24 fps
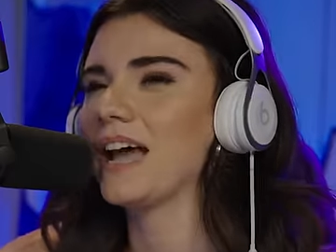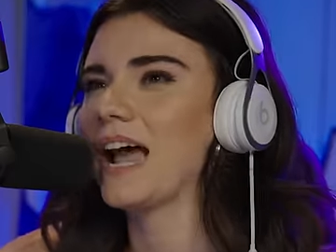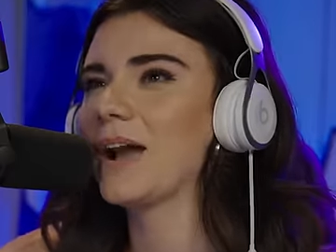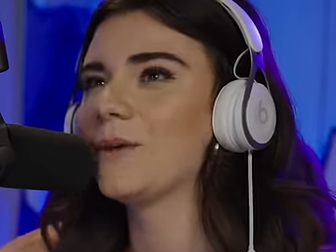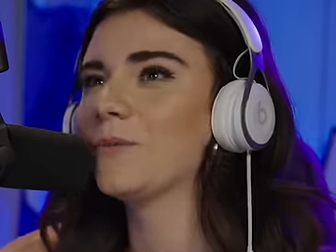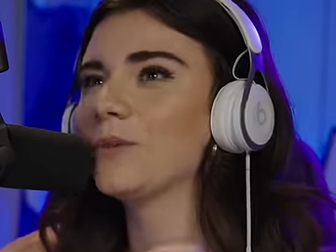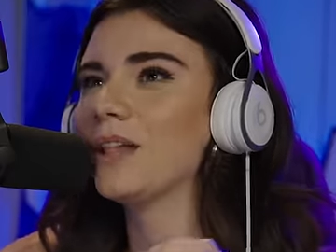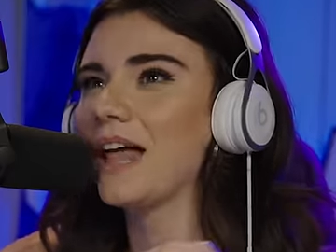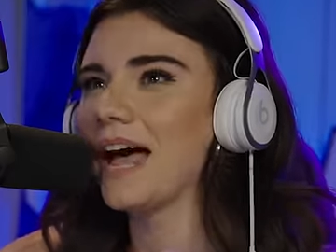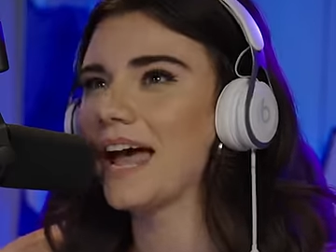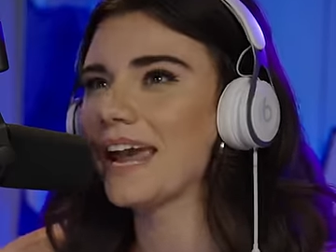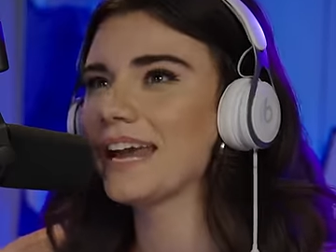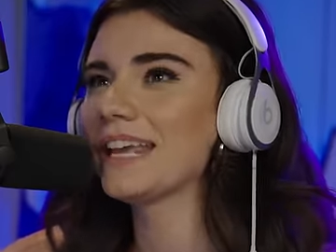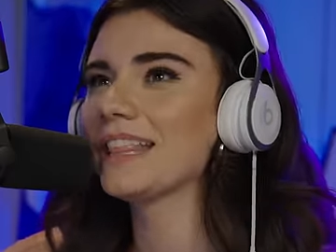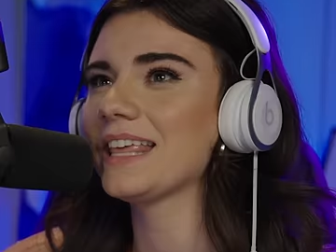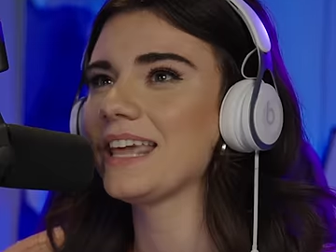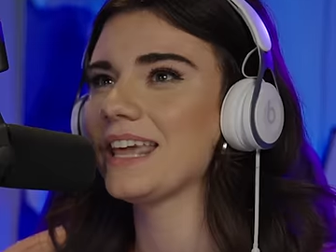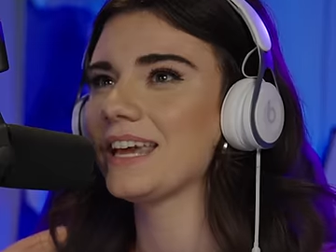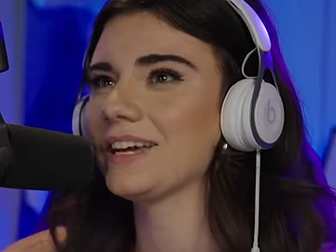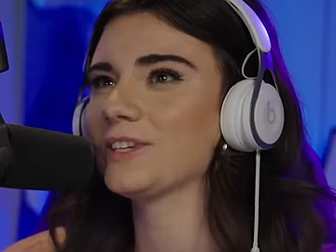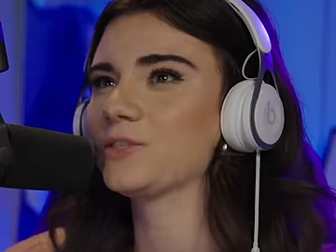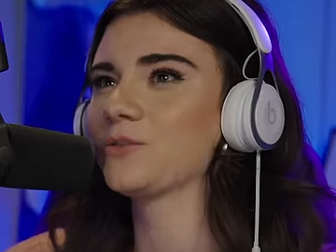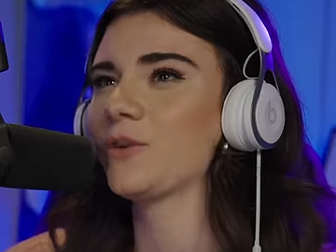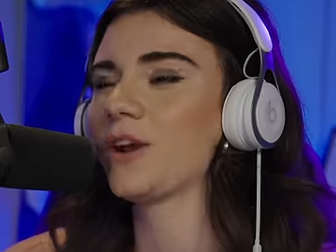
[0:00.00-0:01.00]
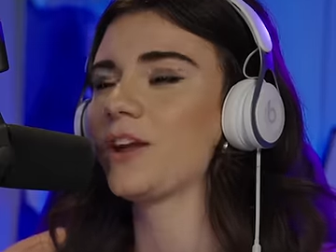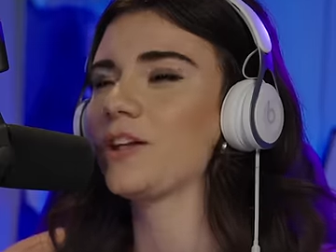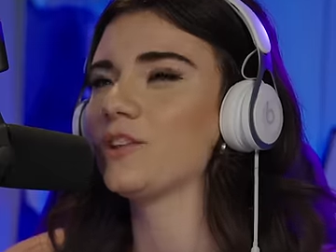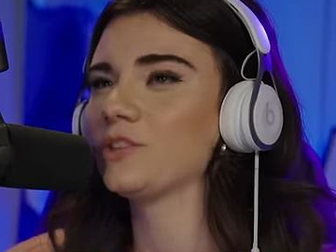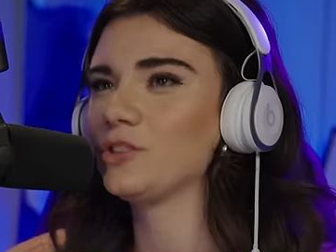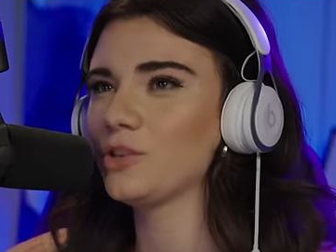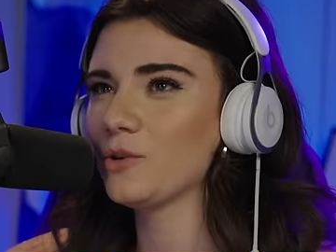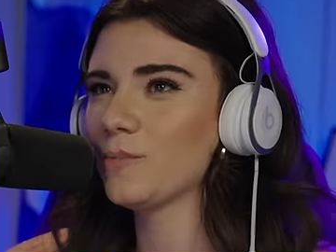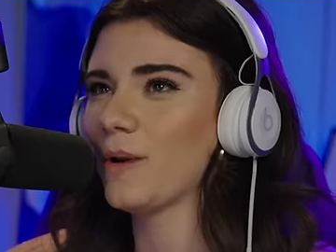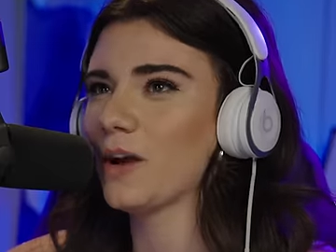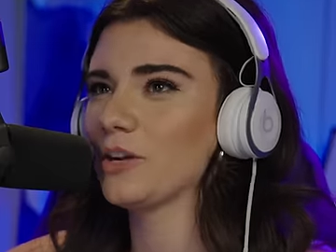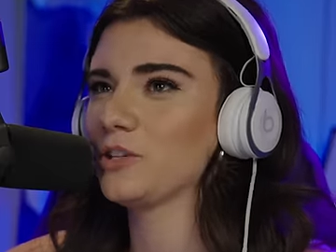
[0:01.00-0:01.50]
I will hike the Inca Trail
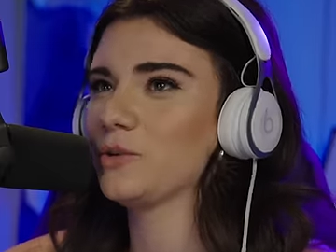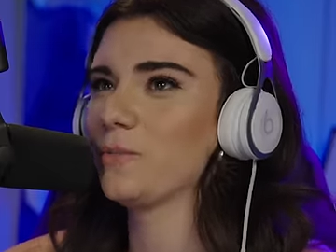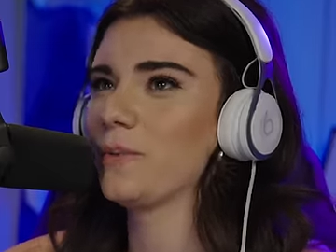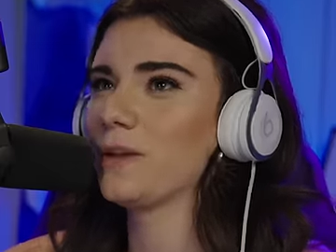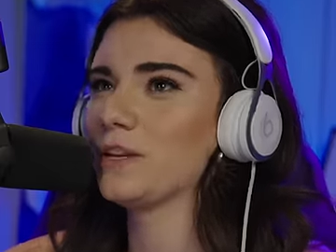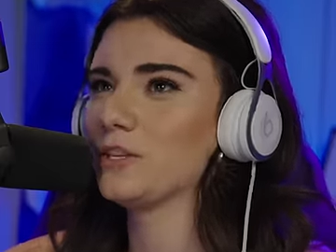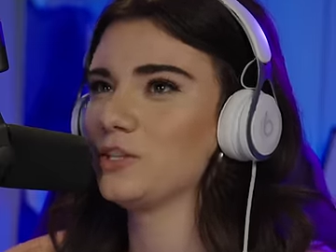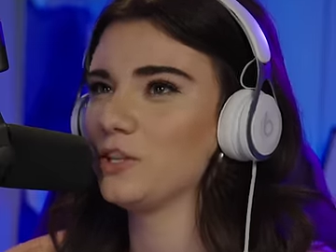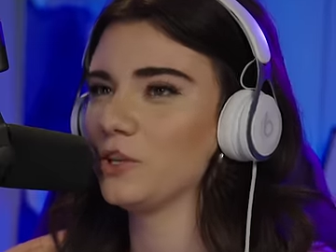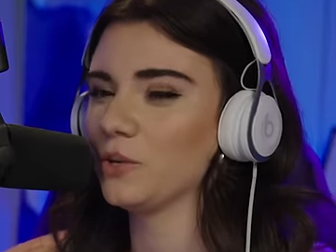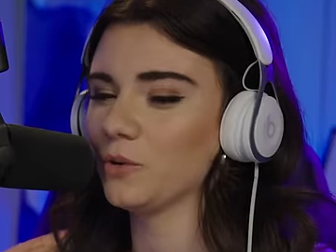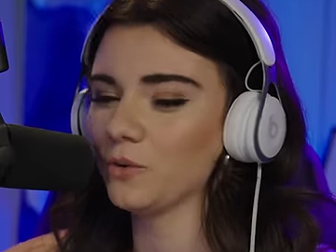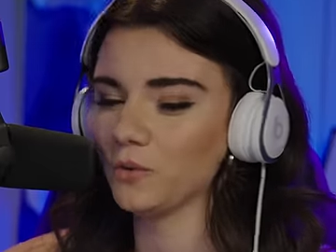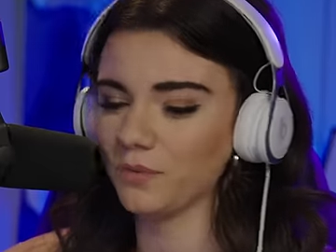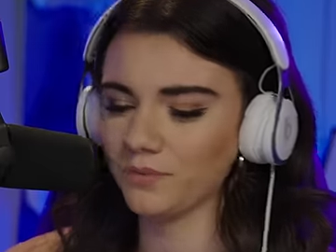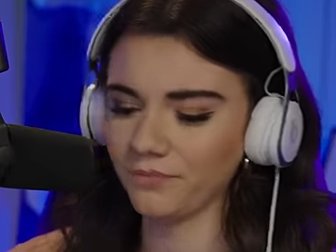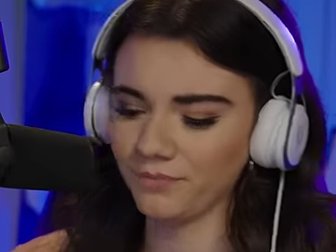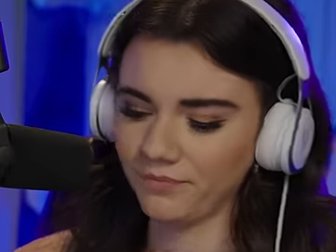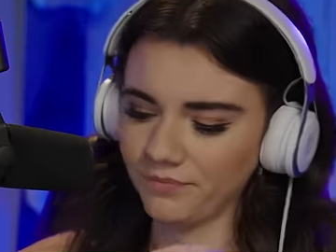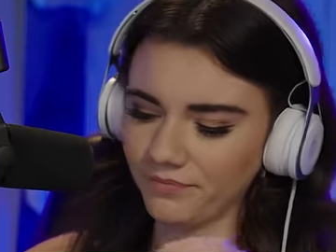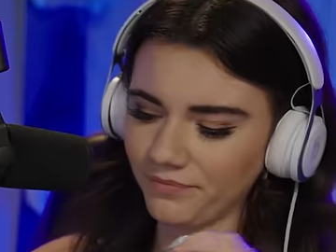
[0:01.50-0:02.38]
to Machu Picchu.